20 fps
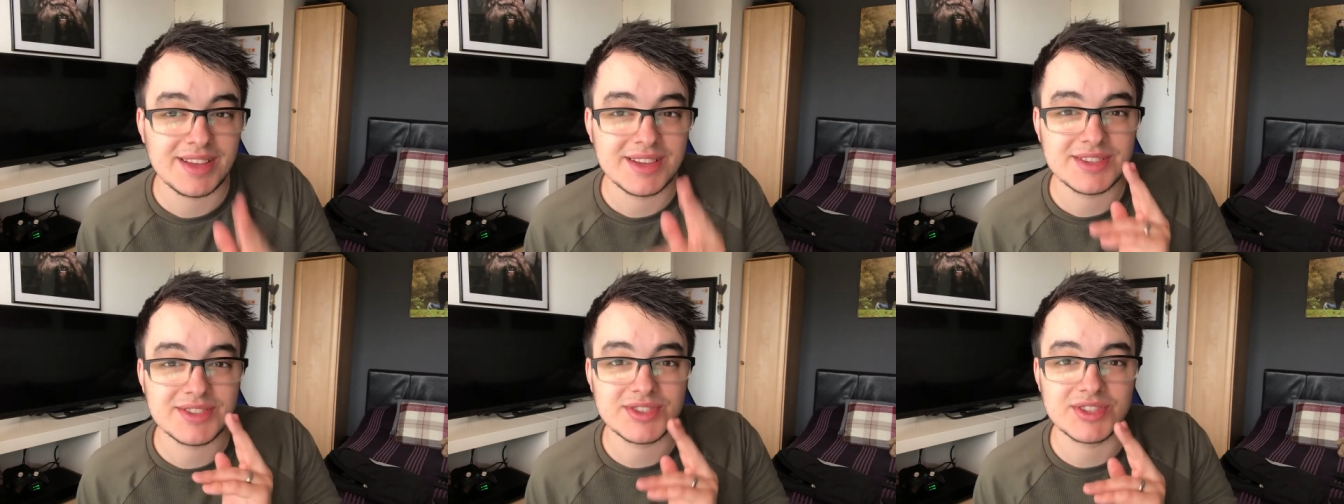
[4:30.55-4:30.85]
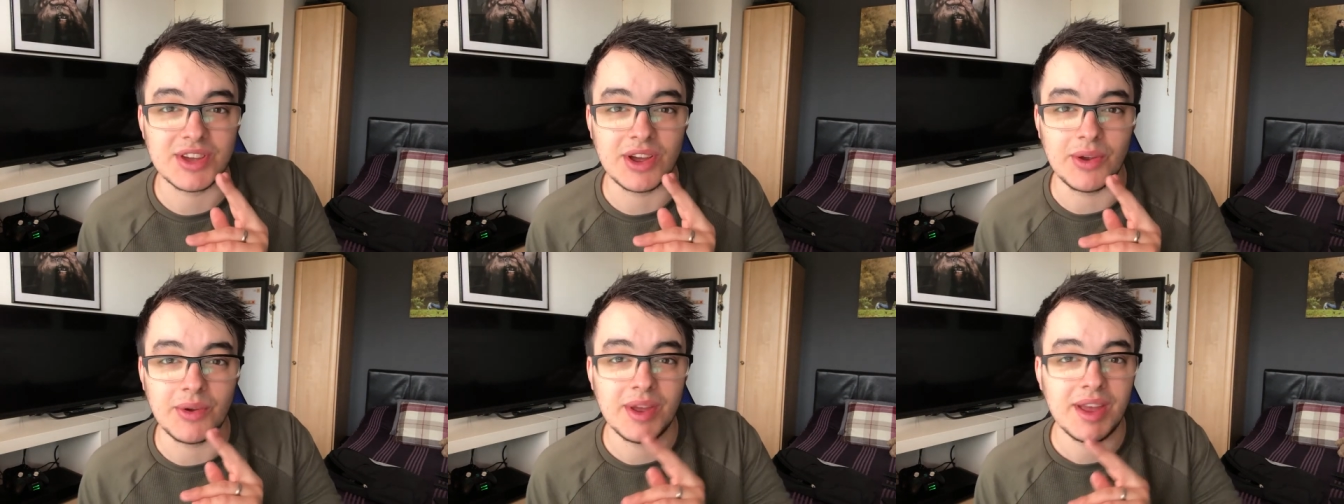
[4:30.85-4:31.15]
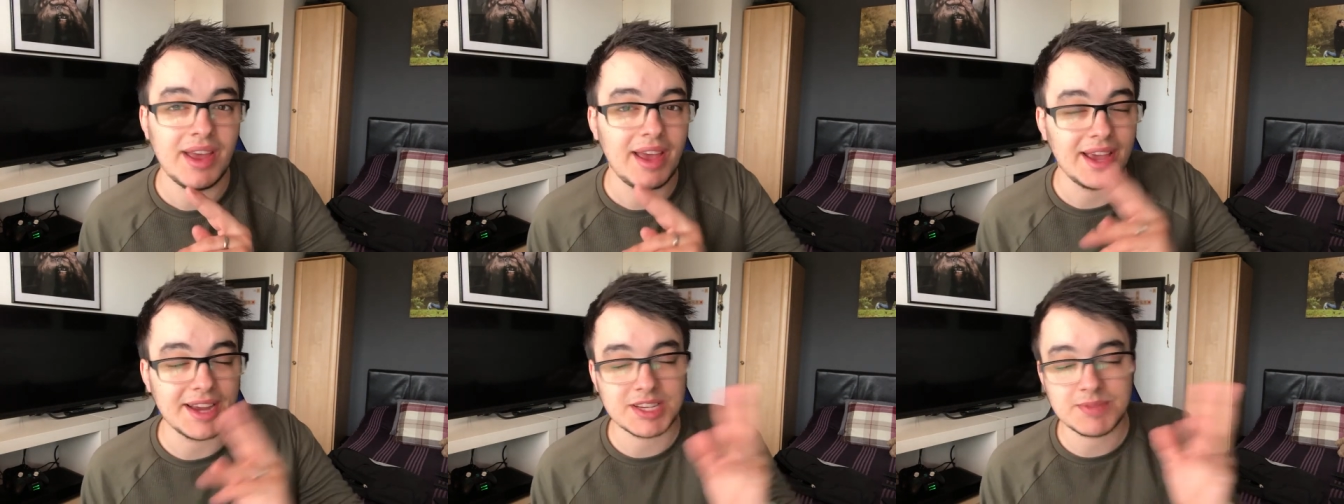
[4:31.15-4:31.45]
So
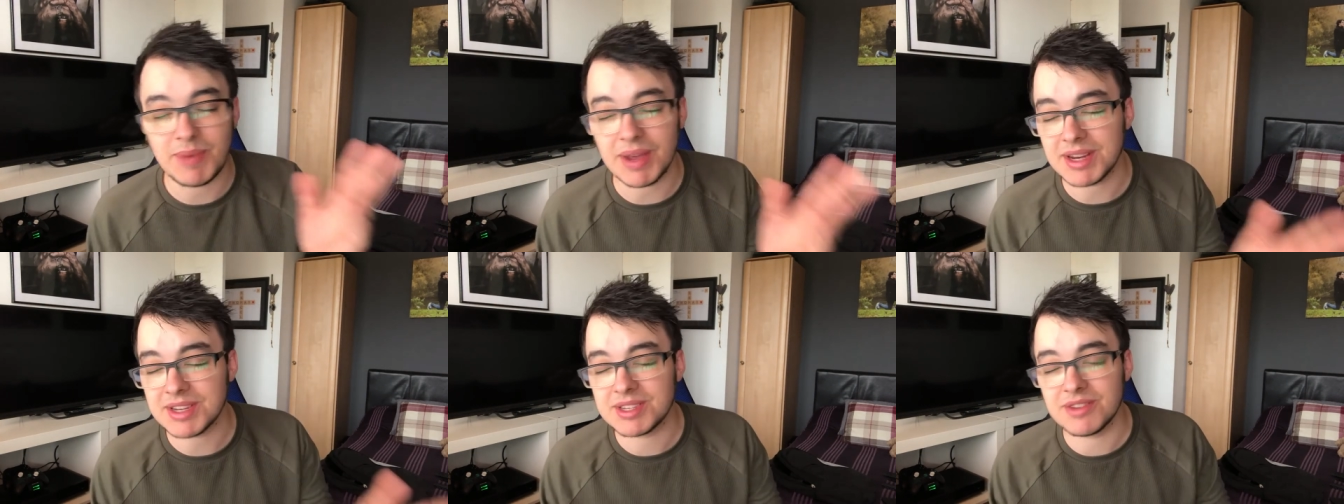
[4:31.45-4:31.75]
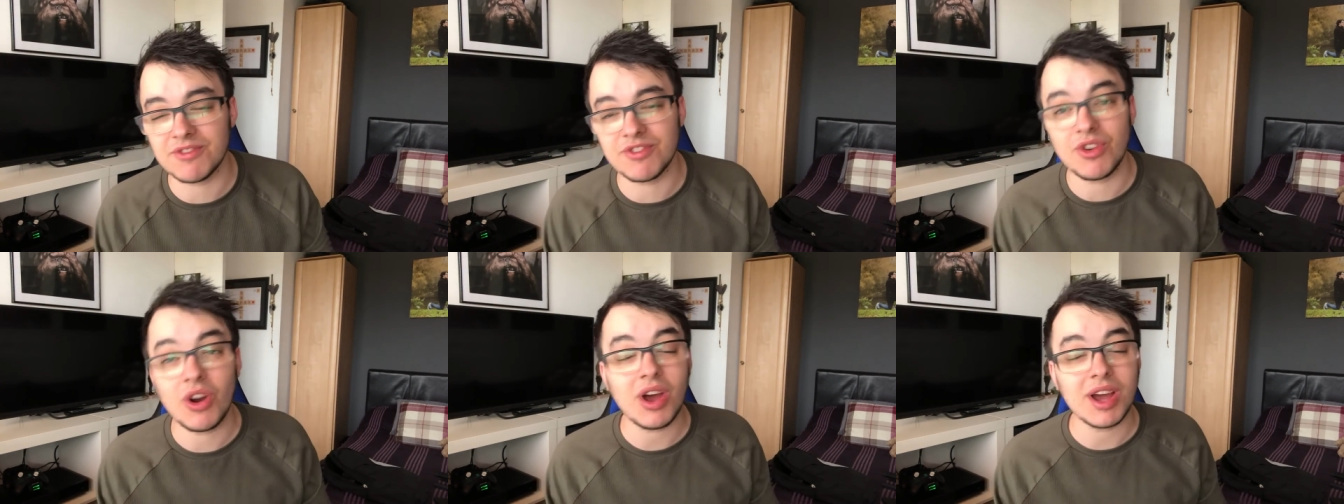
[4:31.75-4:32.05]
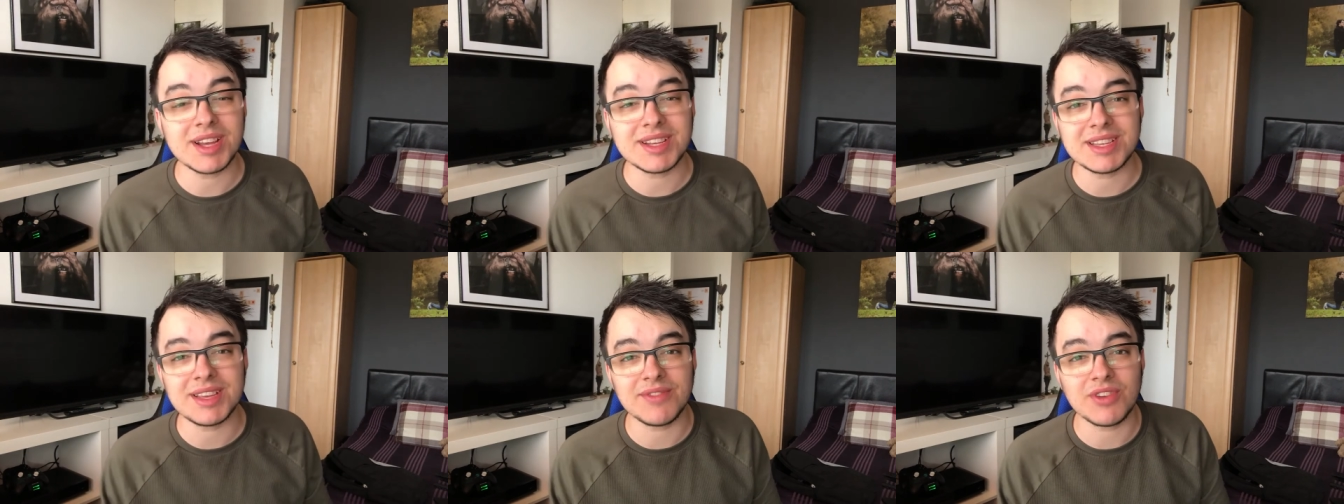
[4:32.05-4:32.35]
expect a
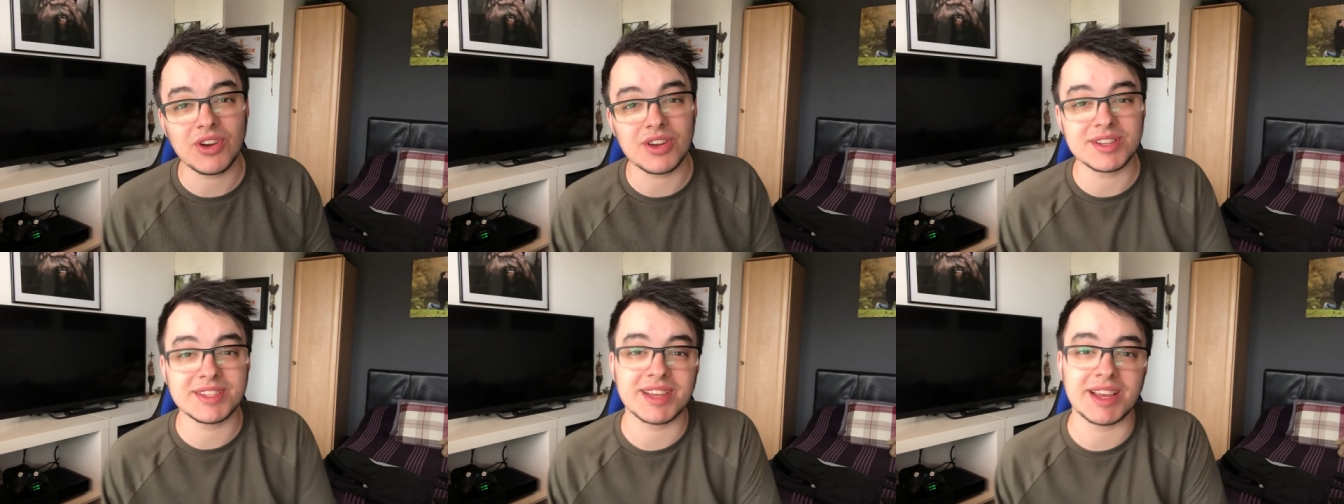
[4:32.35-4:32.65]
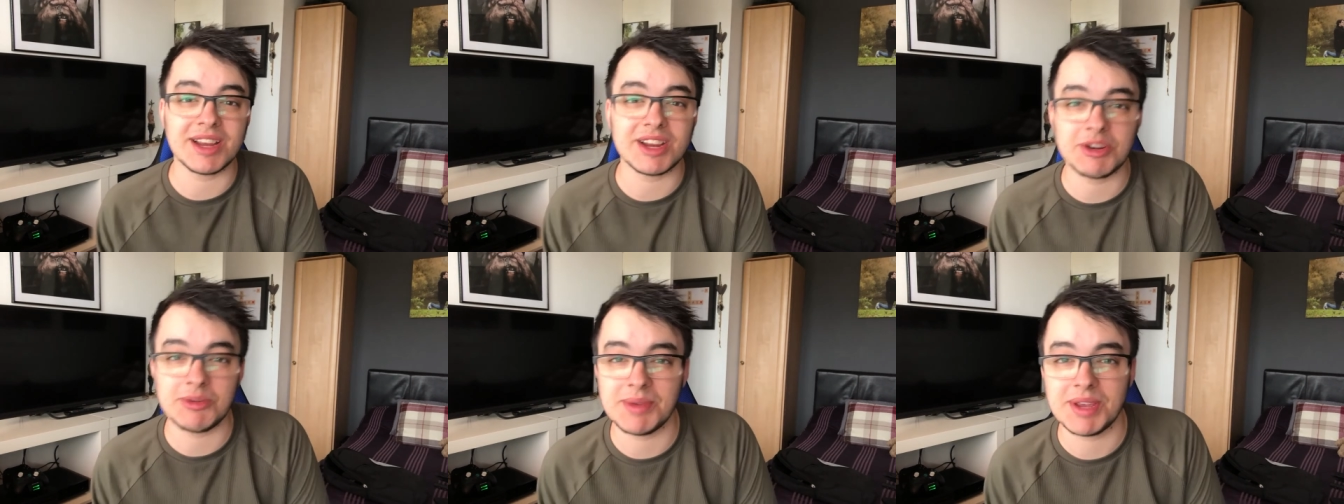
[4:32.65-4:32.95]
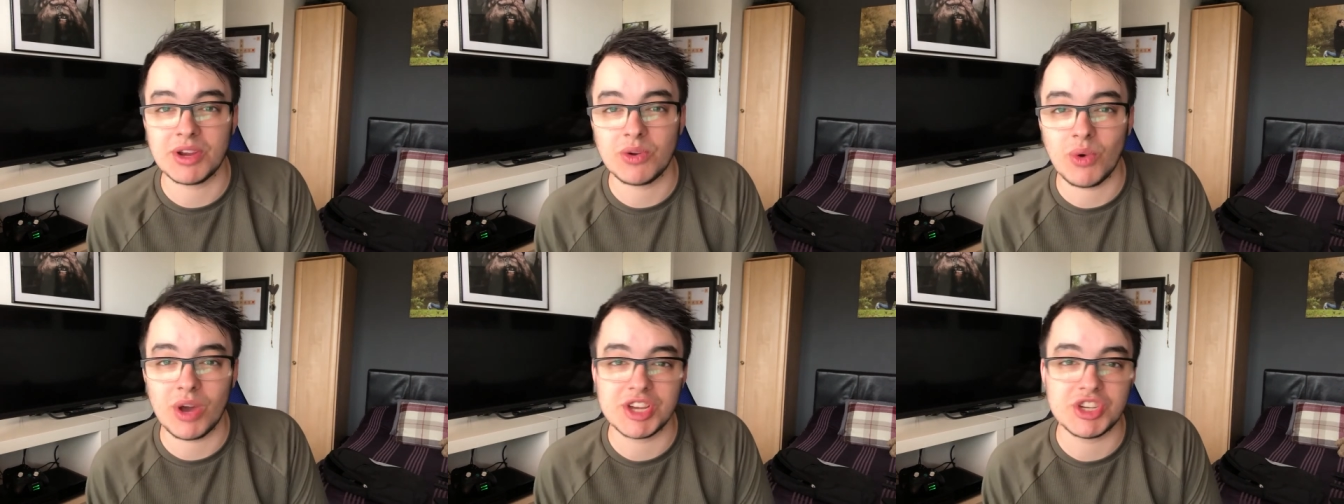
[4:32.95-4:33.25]
variety of content
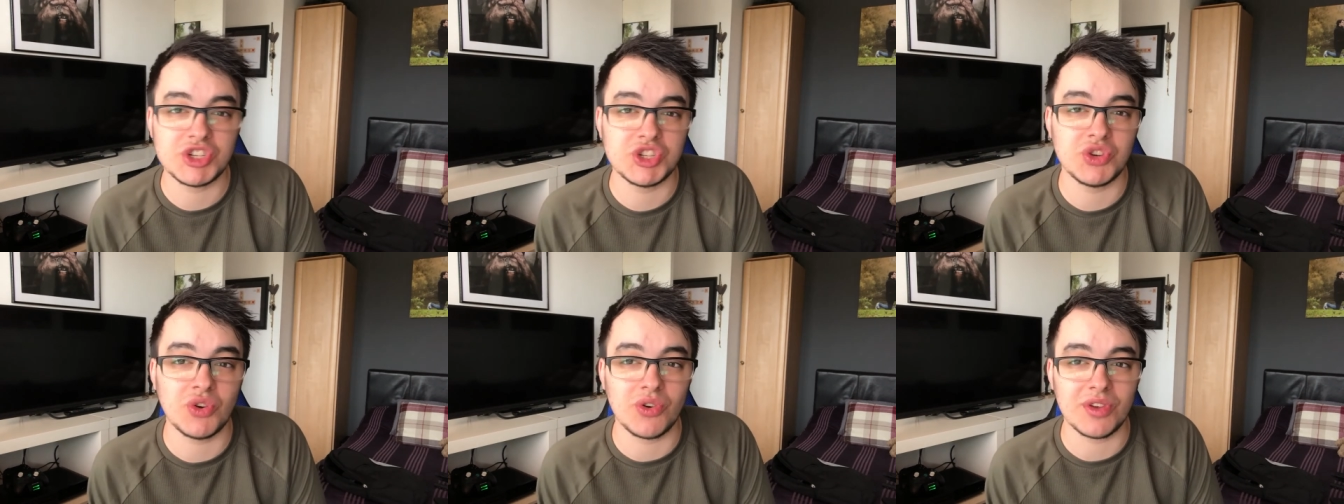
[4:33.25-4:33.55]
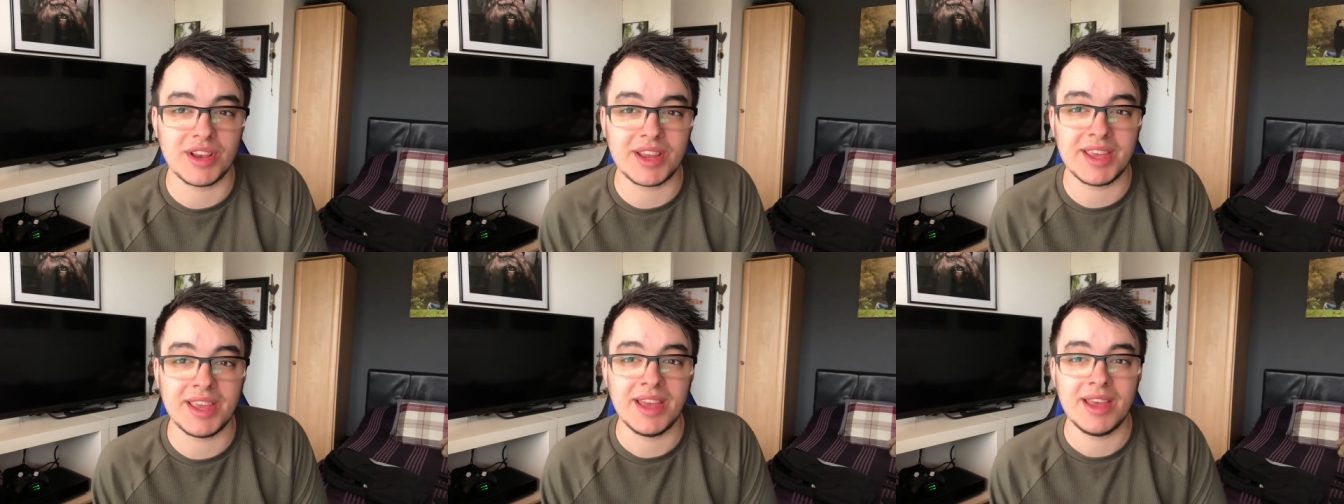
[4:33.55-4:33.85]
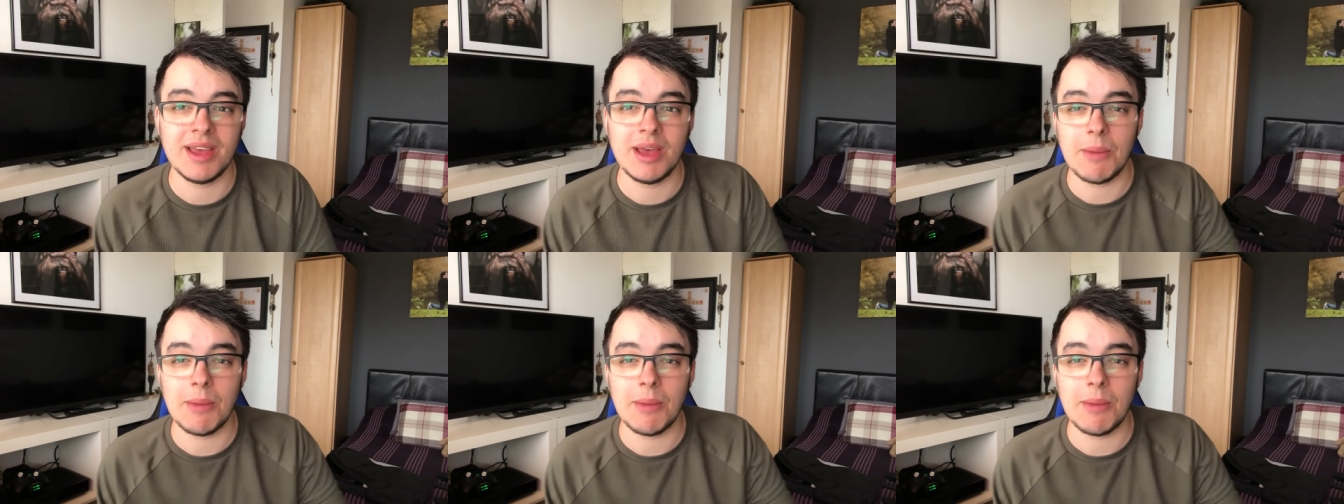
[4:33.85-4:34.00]
coming quite shortly.